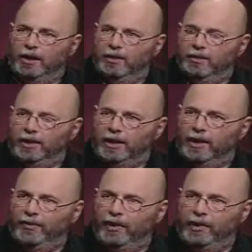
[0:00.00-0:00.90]
either
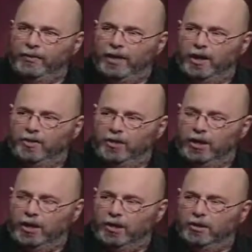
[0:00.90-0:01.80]
sound that has been
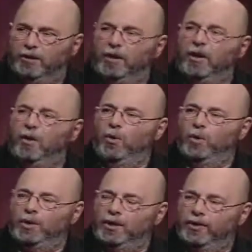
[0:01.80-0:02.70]
engineered
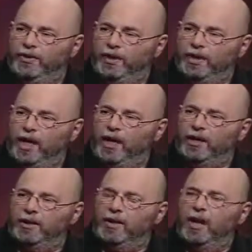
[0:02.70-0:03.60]
or
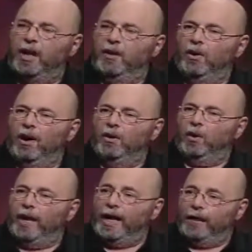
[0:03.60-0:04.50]
synthesized or